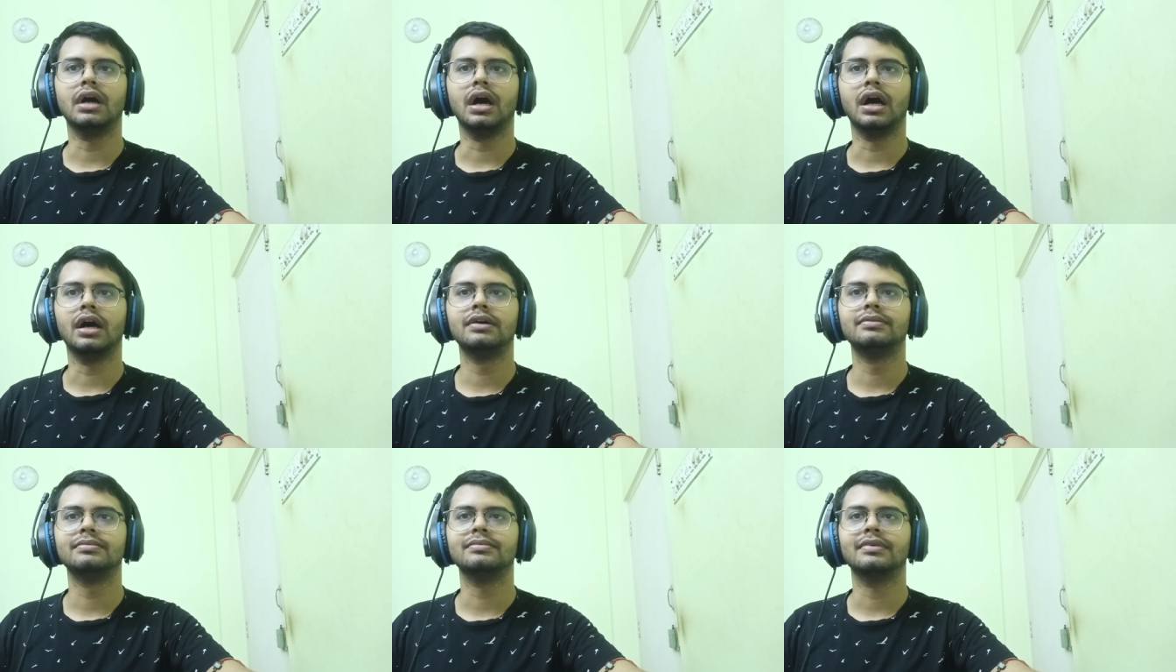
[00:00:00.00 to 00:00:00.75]
uh,
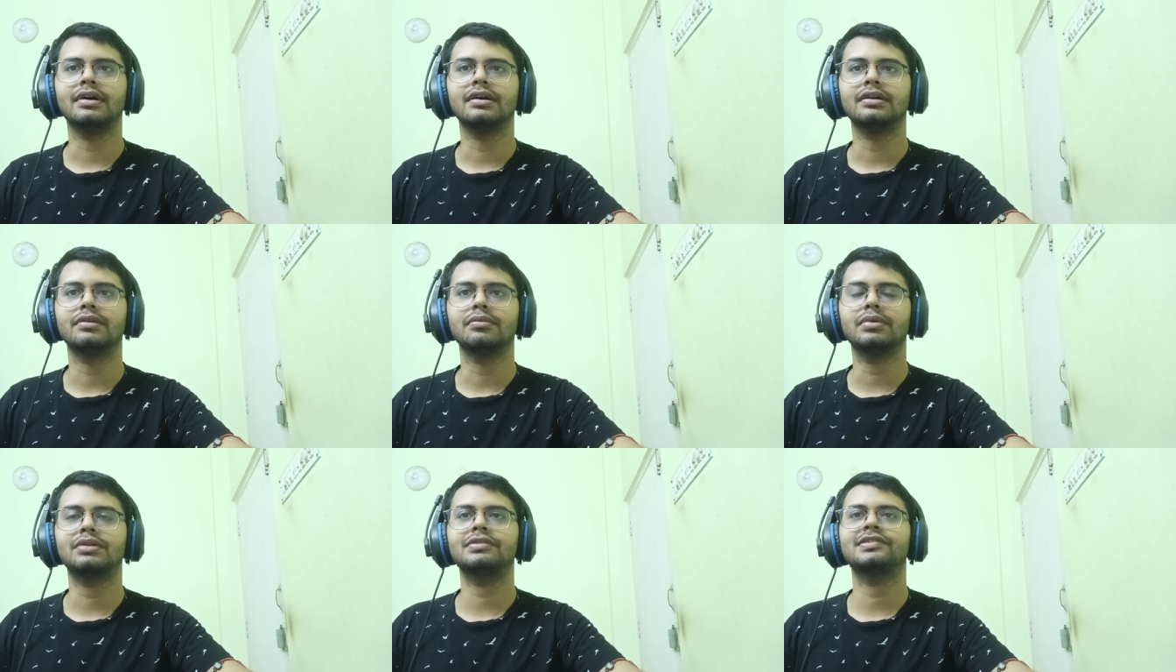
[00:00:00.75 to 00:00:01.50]

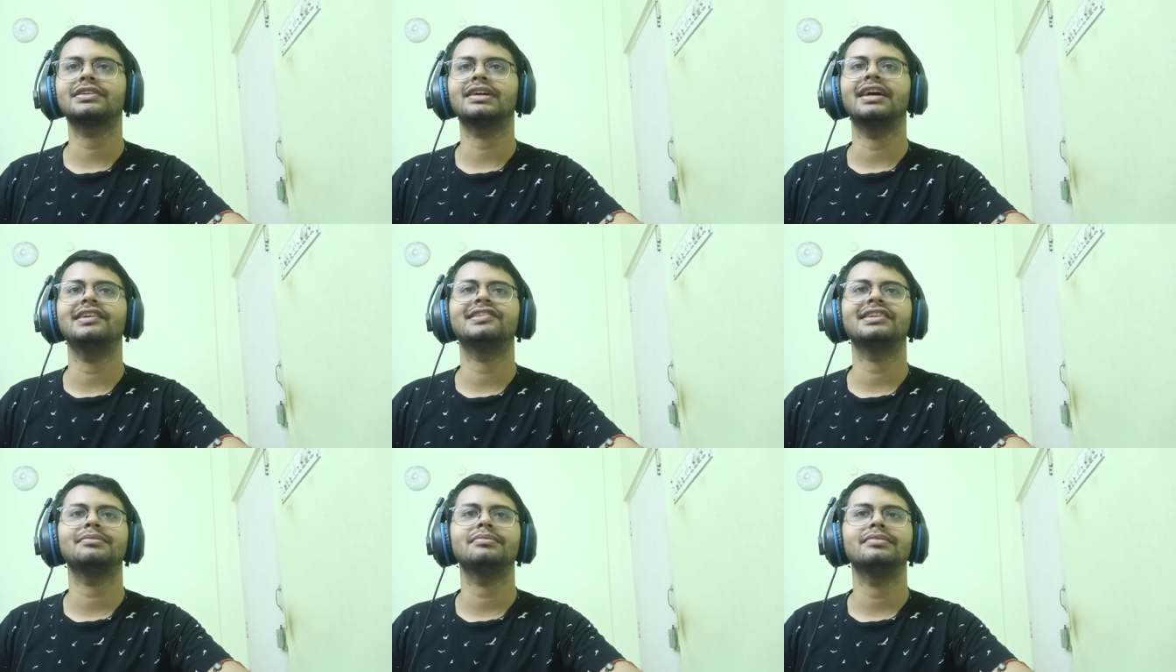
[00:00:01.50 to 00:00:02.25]
what was the
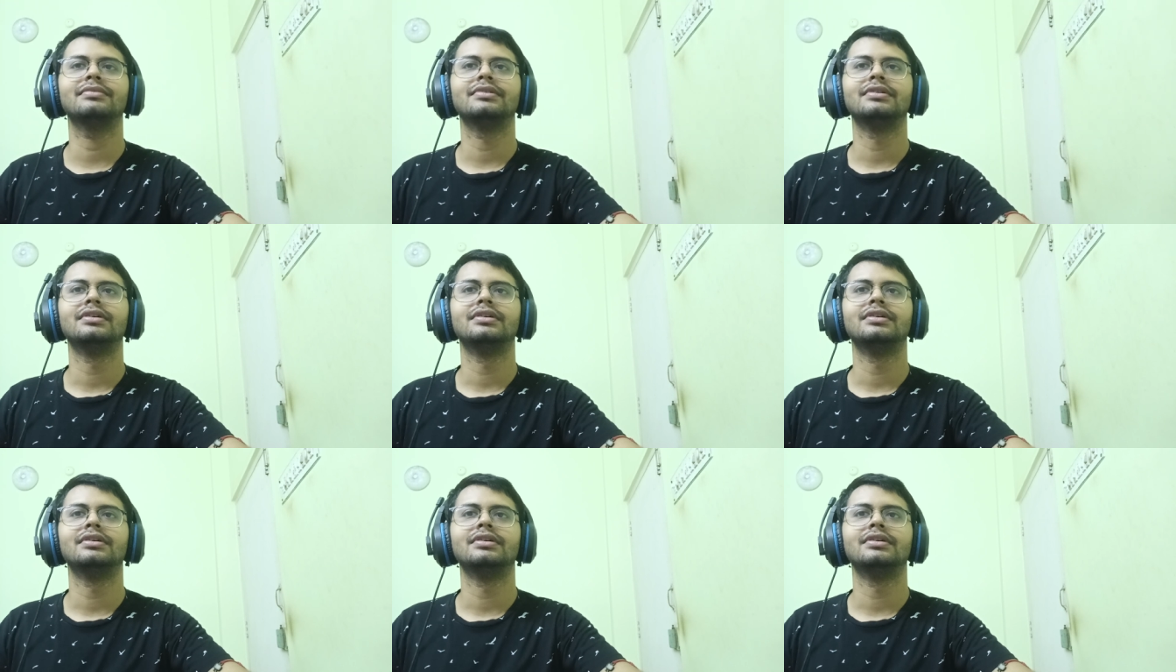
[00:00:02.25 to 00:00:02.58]
guy's name?